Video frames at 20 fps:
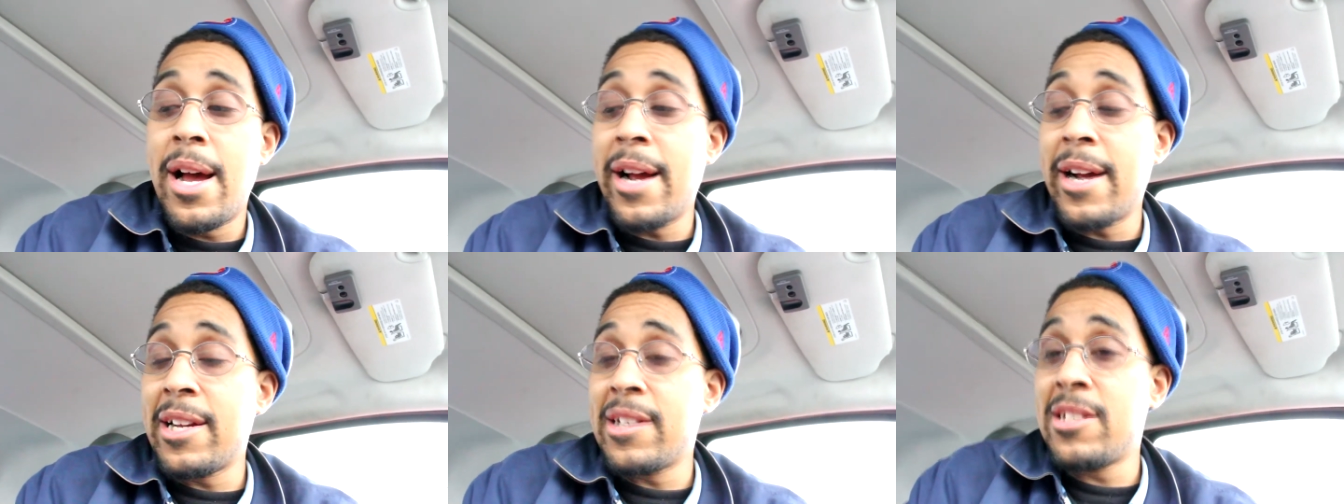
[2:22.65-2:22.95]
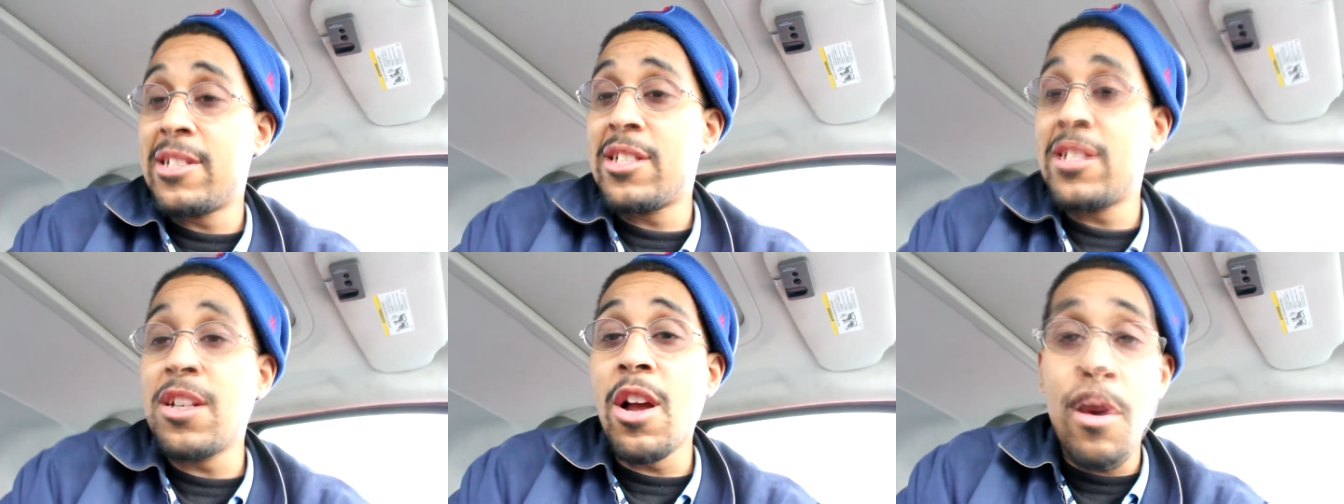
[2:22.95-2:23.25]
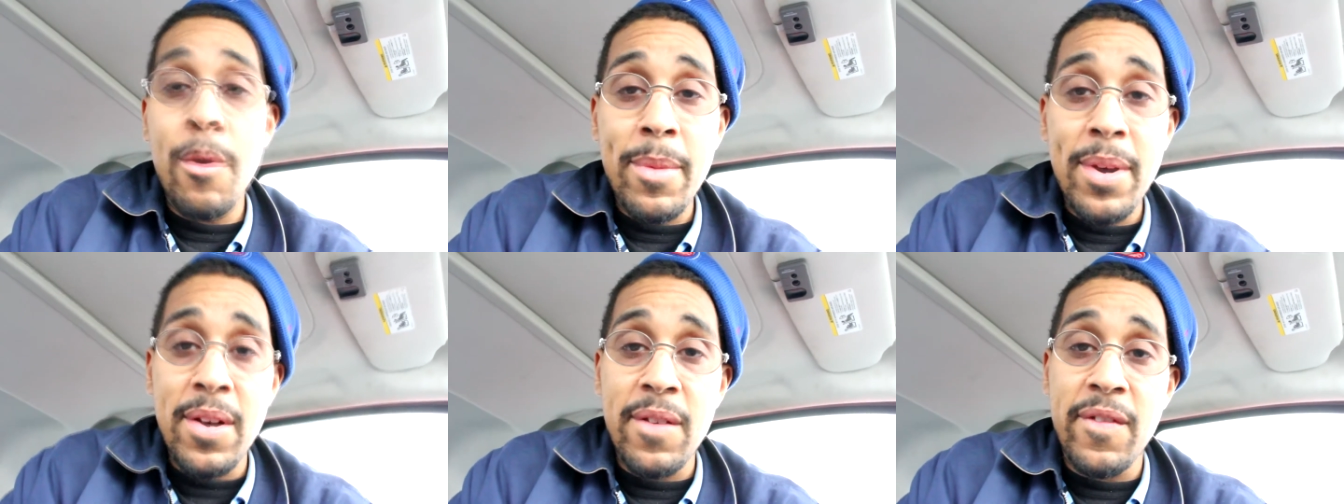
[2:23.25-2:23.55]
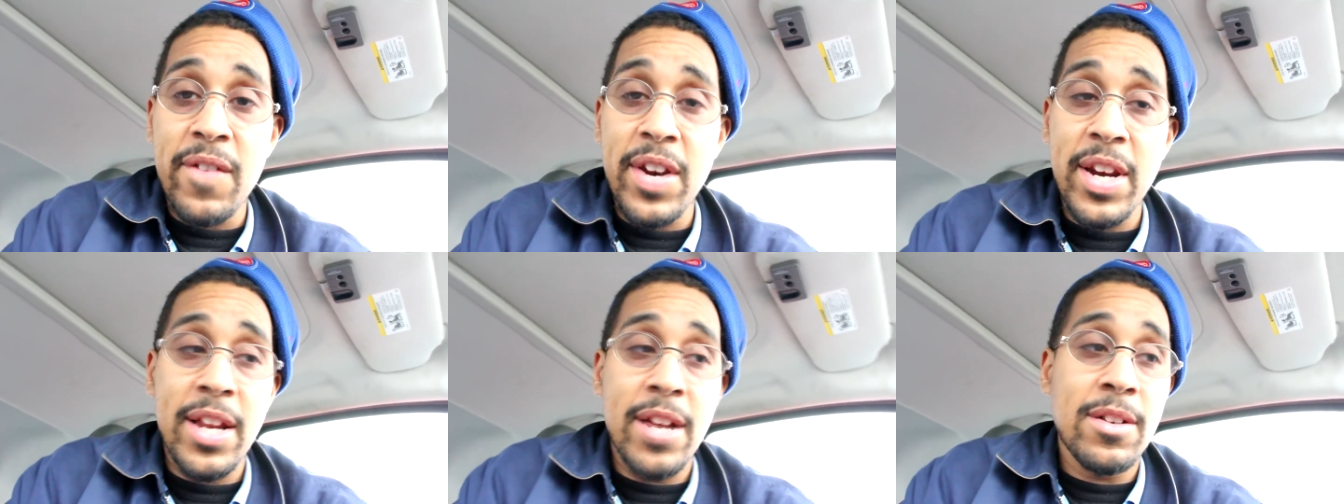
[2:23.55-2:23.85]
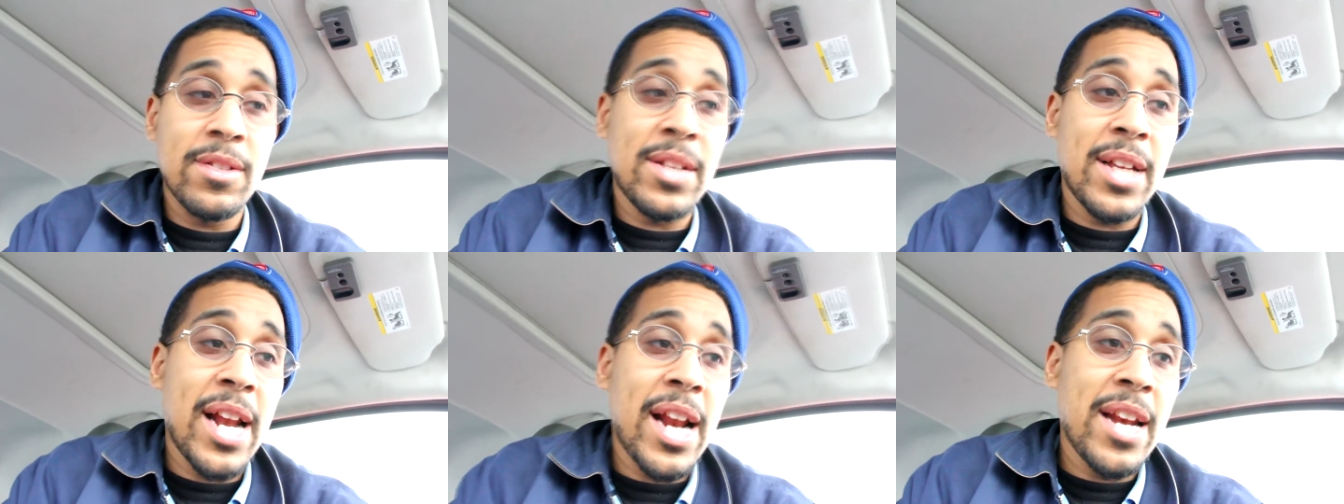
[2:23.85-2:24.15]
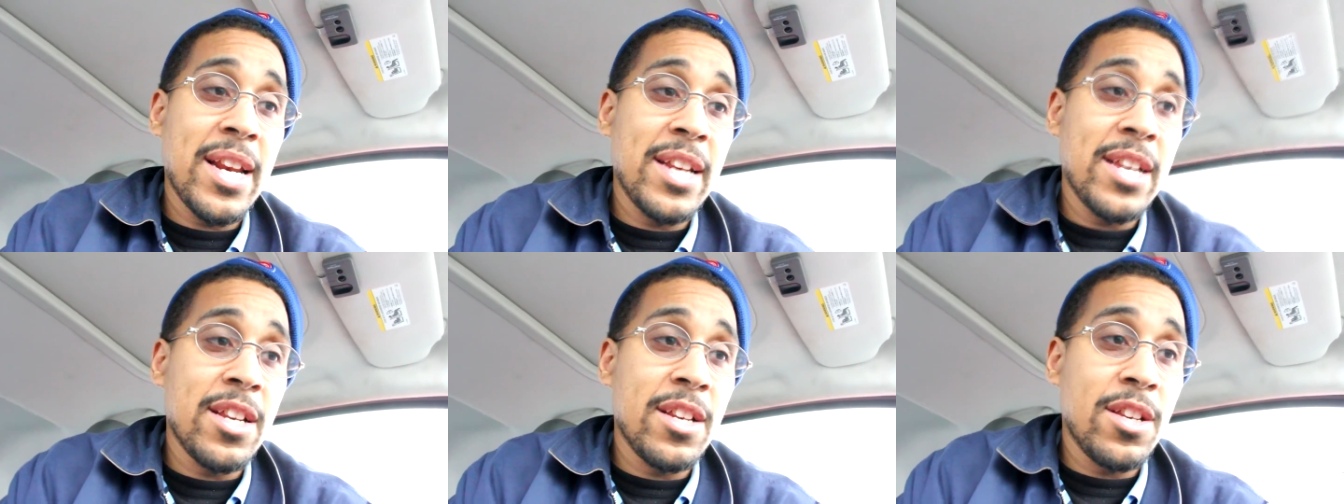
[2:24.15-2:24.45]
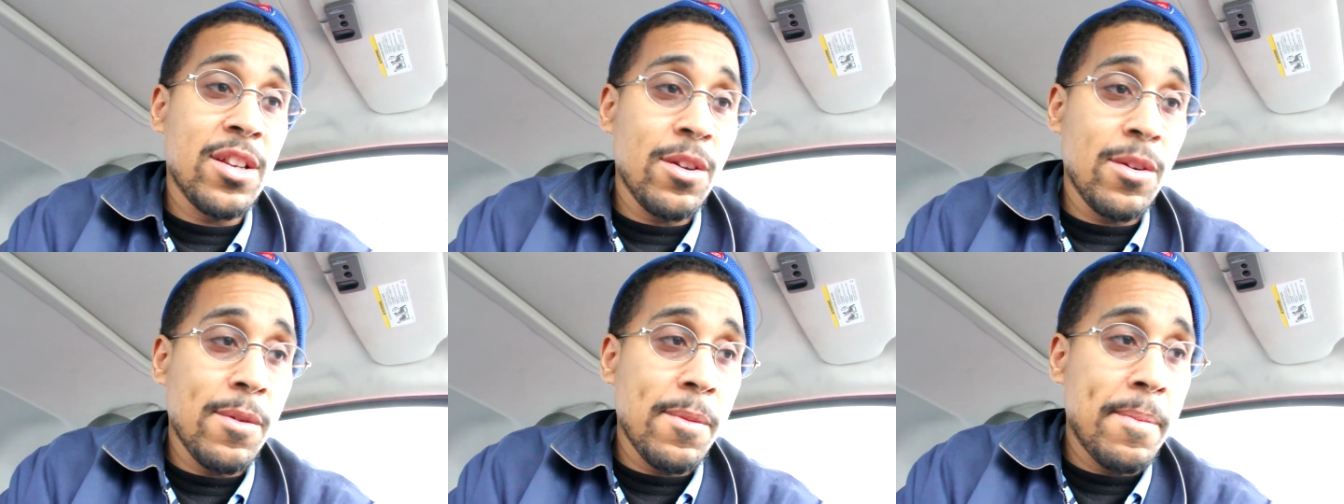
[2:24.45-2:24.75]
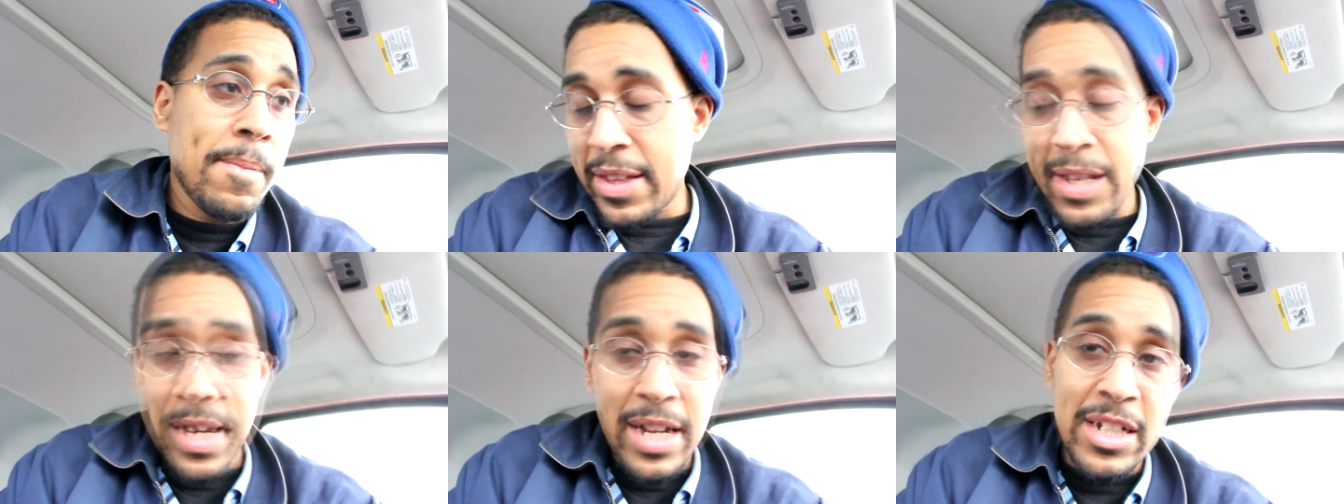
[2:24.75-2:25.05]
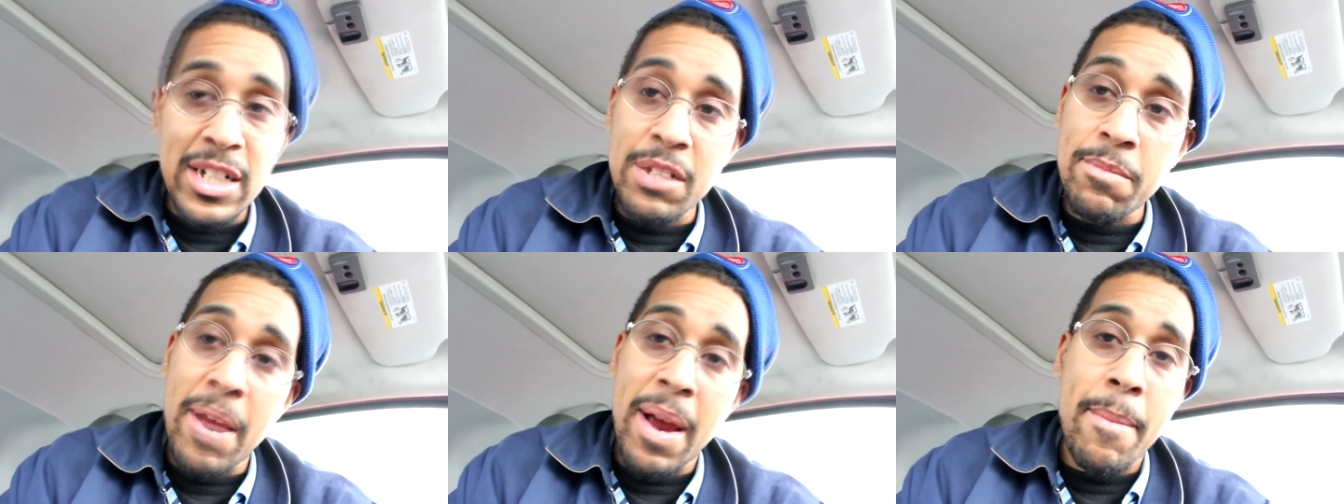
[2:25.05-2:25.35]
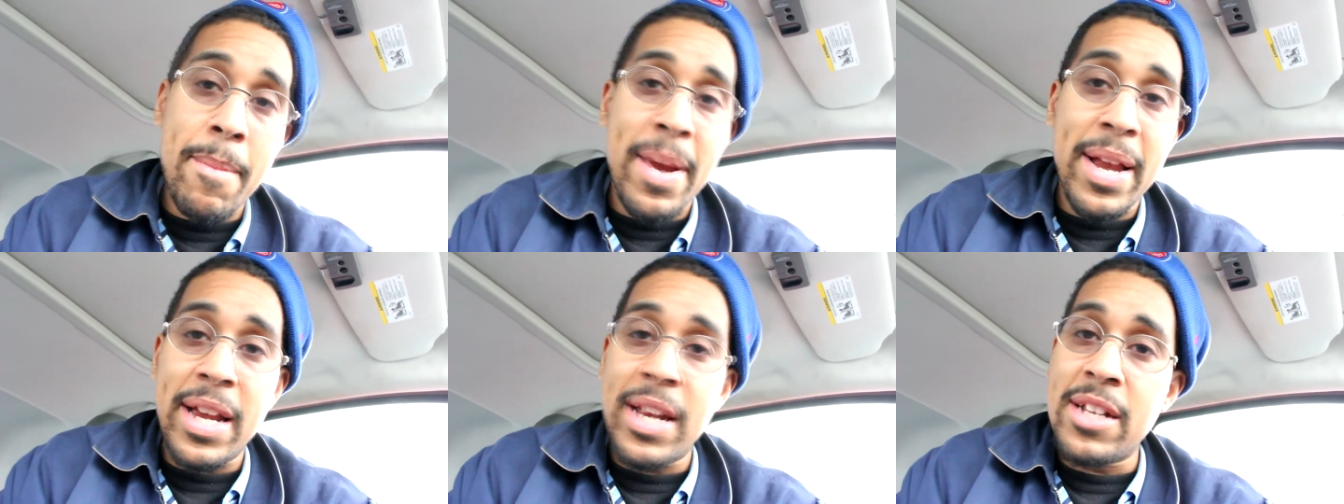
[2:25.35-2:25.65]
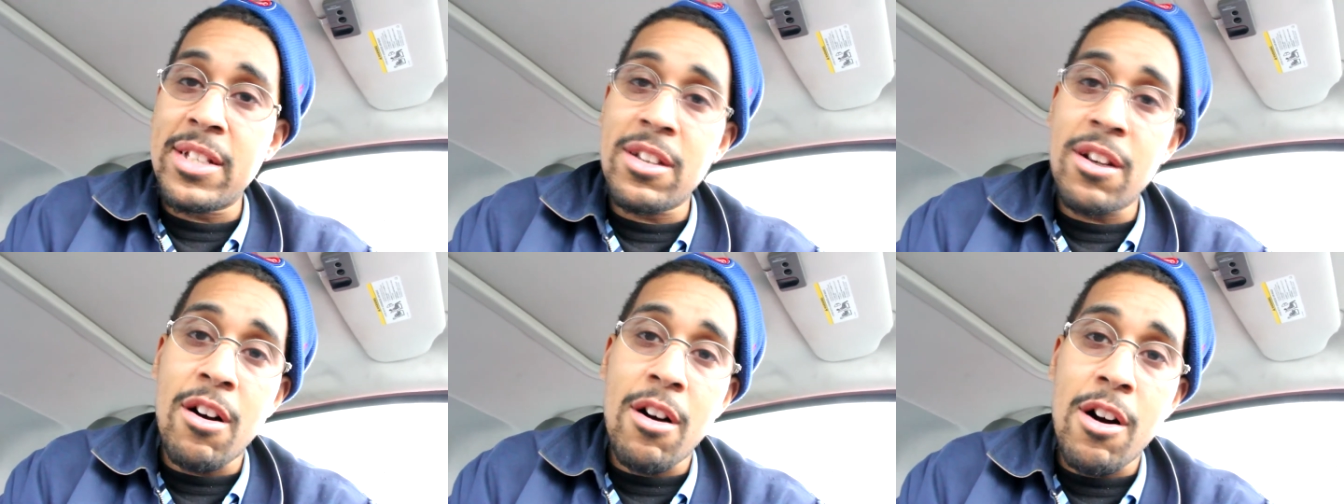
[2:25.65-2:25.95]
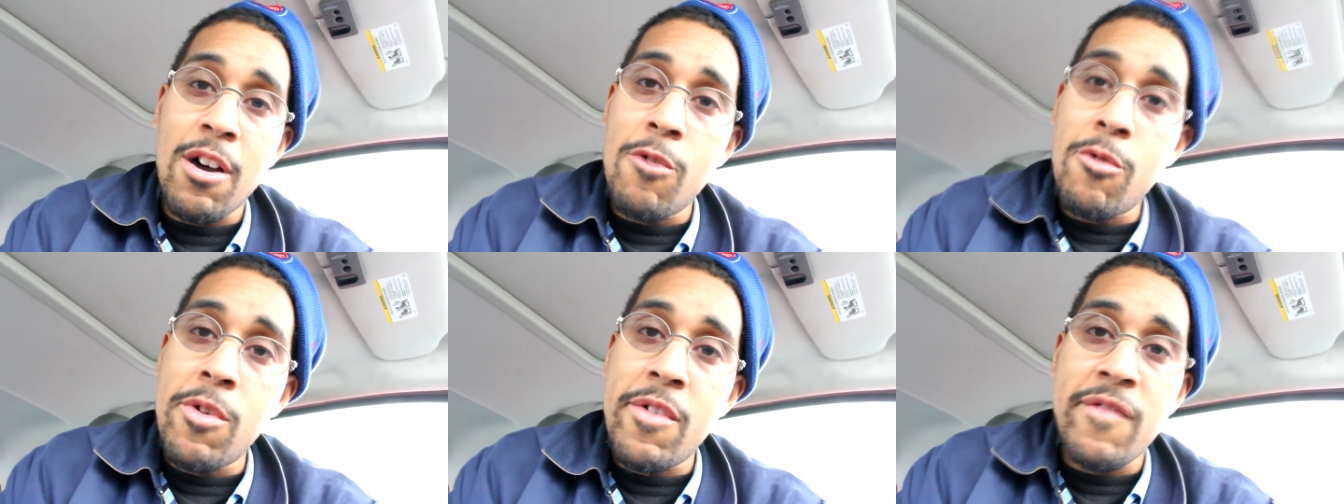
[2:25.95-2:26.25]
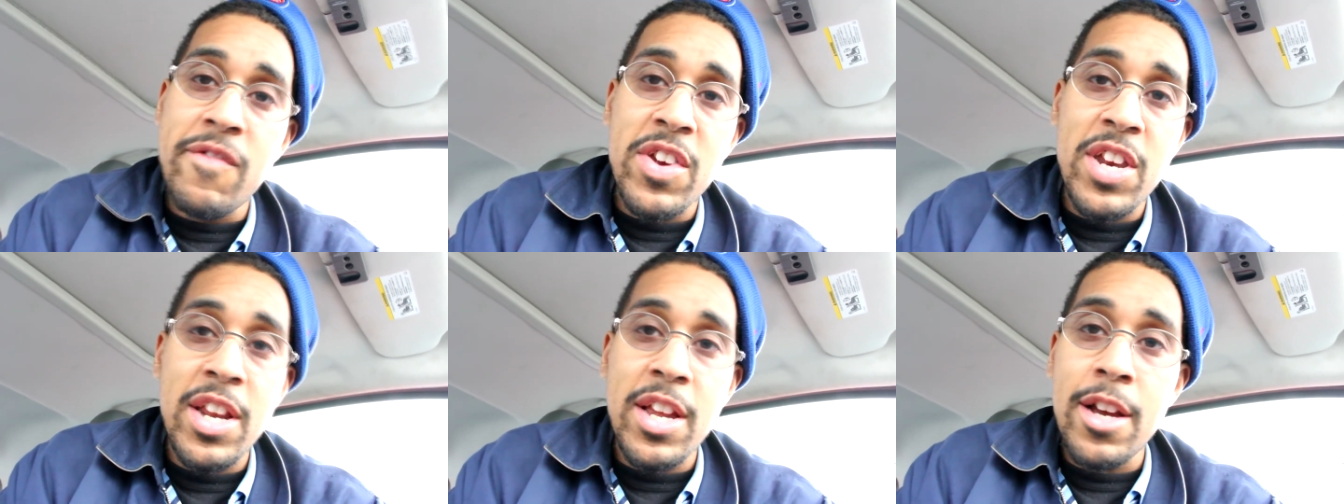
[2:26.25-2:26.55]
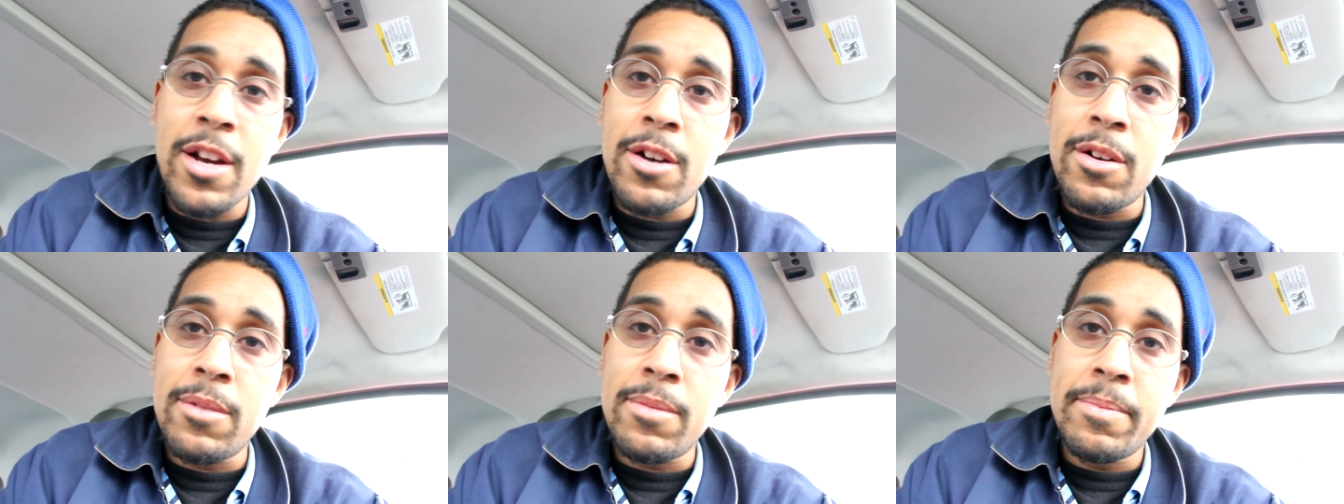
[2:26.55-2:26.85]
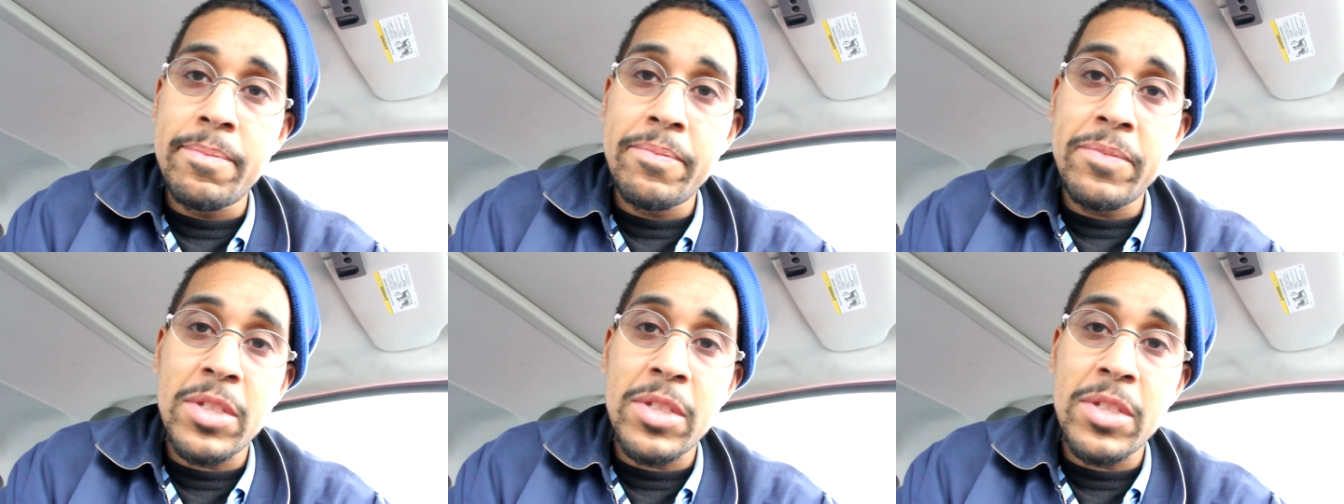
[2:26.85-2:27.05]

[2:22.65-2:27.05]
I got so many videos that I need to do. I think I just might make it into all one video.